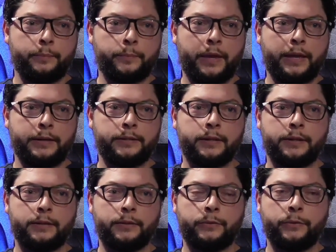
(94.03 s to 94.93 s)
It's
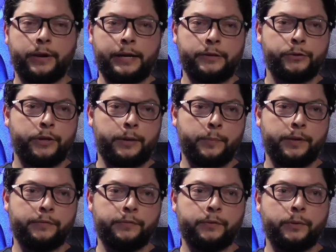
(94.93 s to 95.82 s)
a great
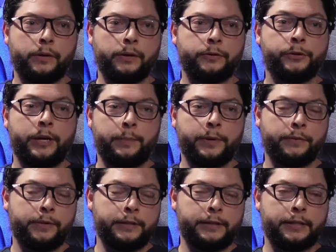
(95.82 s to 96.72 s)
treatment for
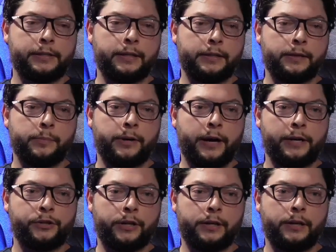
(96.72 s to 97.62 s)
treatment-resistant
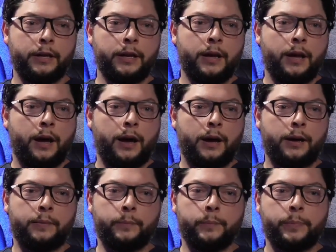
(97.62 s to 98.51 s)
depression.
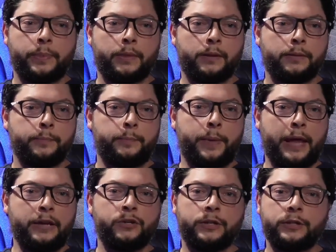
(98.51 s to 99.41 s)

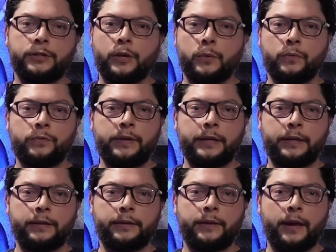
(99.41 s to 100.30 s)
Patients don't feel
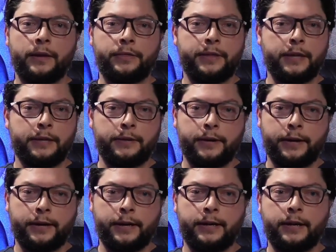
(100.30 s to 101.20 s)
a thing
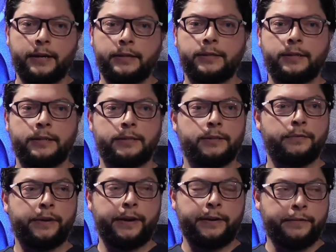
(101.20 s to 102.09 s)
during it. It's a
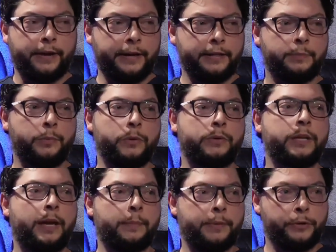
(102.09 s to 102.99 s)
very, very smooth
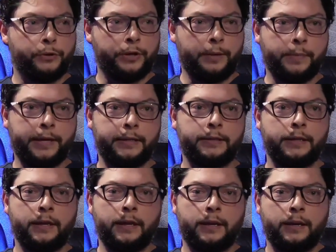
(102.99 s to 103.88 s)
type of treatment.
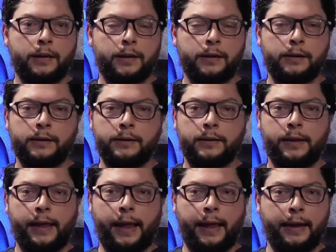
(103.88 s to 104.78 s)

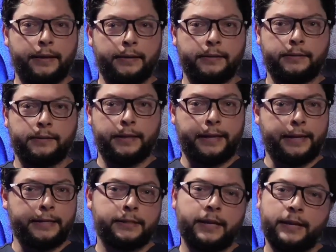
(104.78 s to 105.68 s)
And like
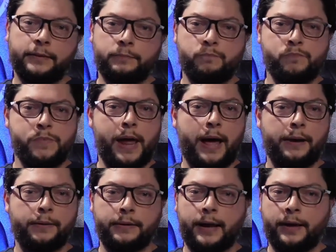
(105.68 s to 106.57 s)
I said,
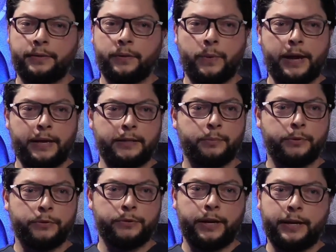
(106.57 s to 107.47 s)
not the way it's
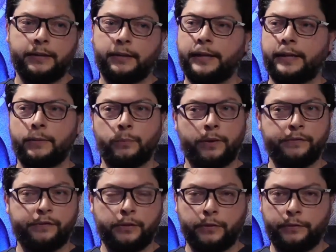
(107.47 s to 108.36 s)
portrayed, like in One
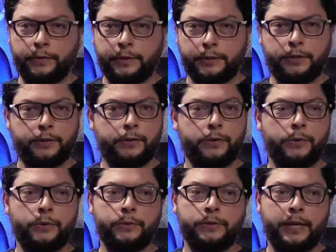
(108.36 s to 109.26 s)
Flew Over the
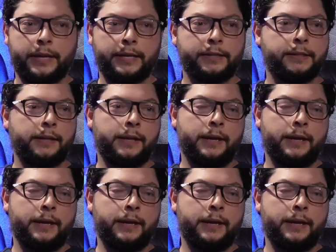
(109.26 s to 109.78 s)
Cuckoo's Nest.